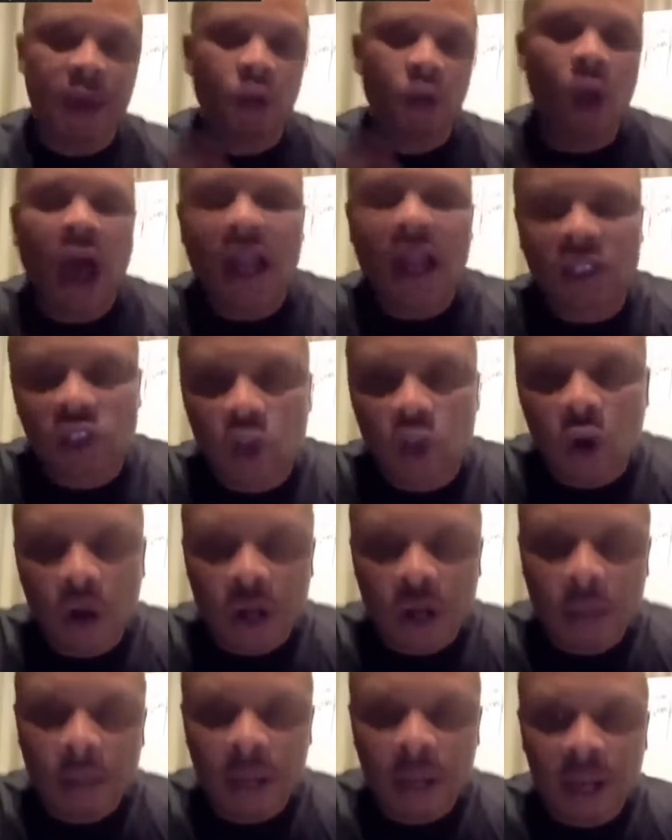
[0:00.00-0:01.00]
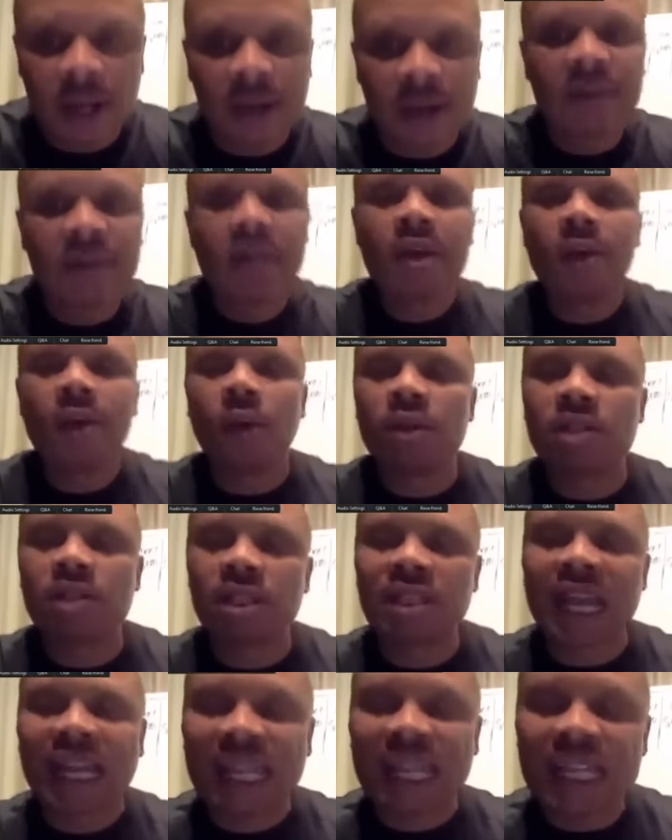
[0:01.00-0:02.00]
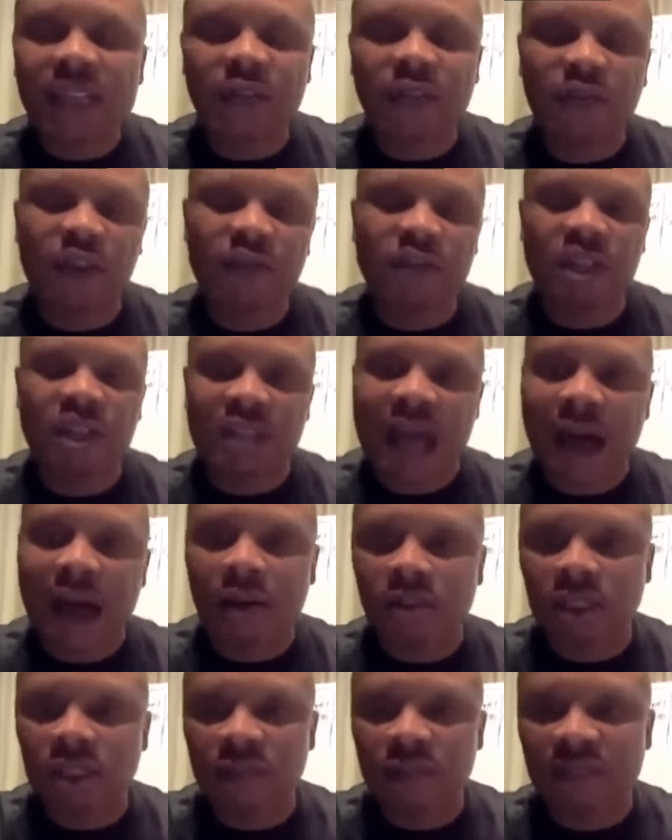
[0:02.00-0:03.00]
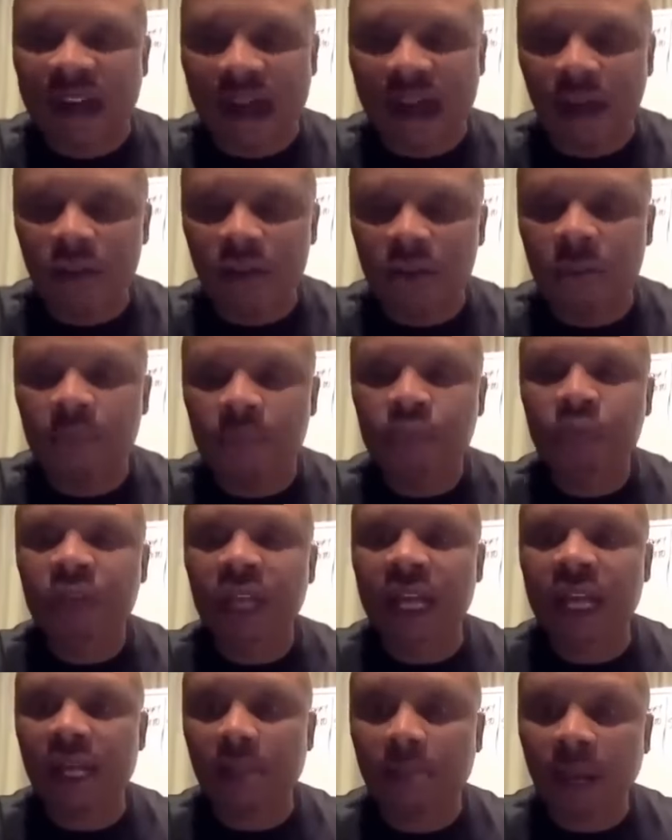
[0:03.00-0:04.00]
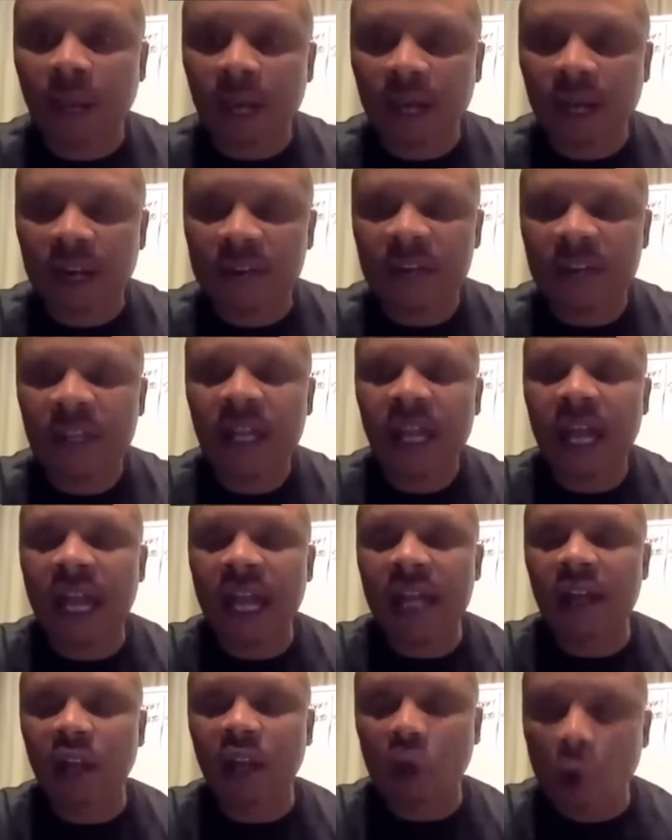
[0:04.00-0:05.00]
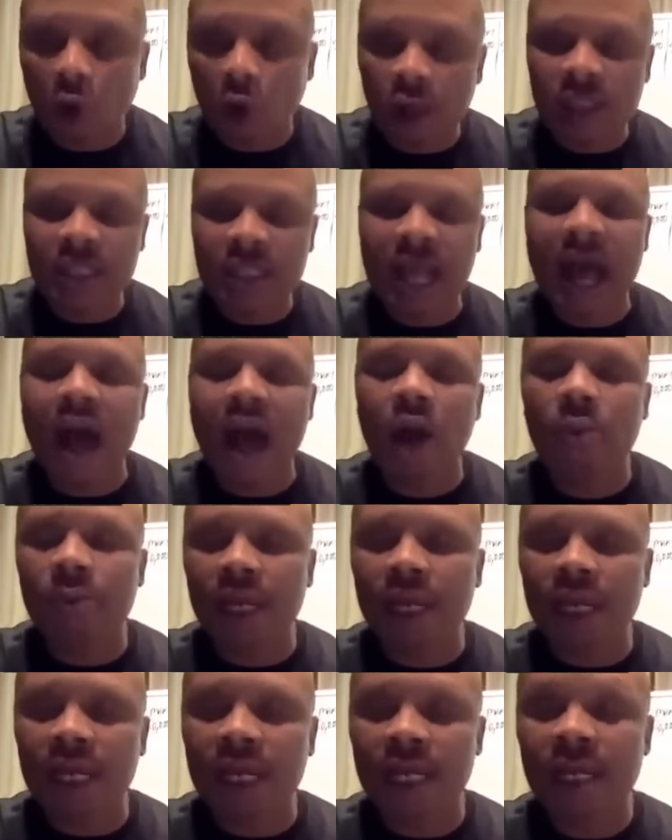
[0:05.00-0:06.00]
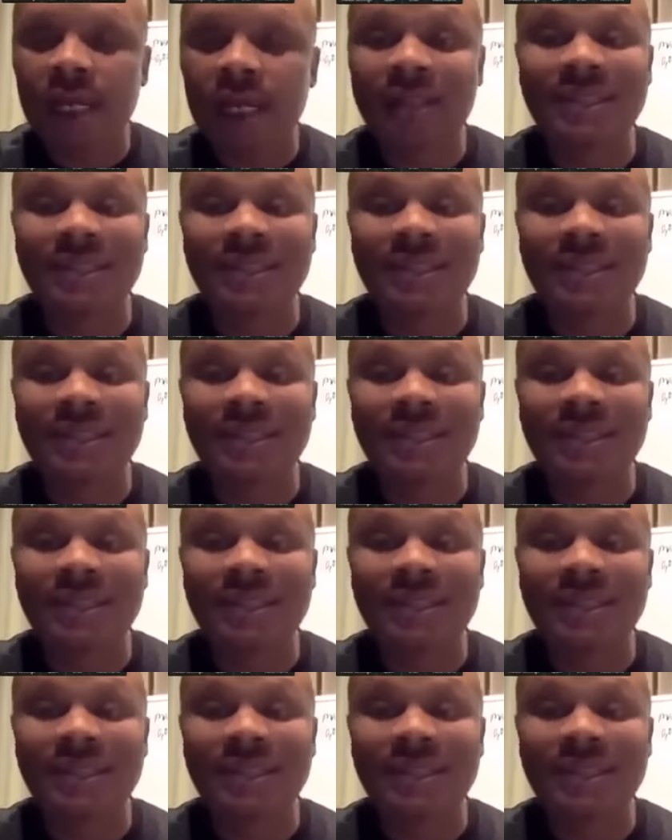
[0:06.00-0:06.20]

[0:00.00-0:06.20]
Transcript: a rock star and above, which is at least 50,000 in volume and above. And according to how many